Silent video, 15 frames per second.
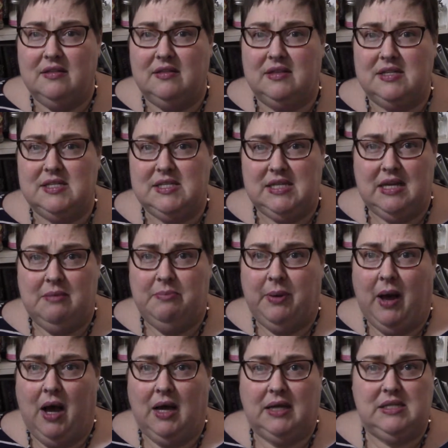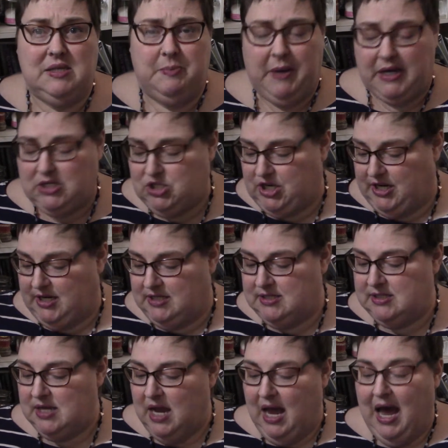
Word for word: the steampunk depictions.